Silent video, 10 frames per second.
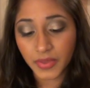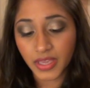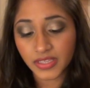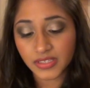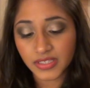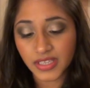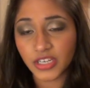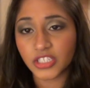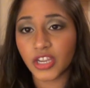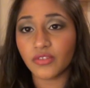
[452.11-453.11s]
because I
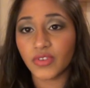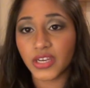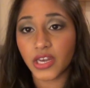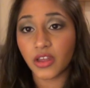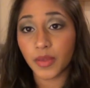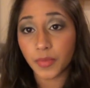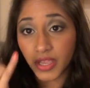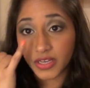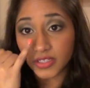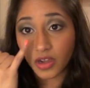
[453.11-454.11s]
said I don't really like
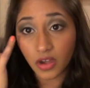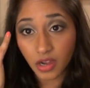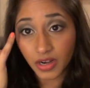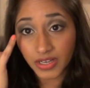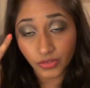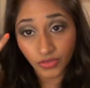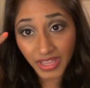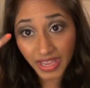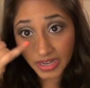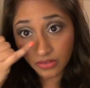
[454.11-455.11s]
putting dark colours on
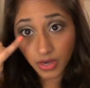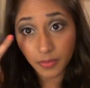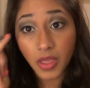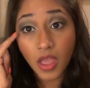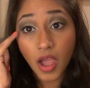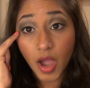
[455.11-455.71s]
the inner rim.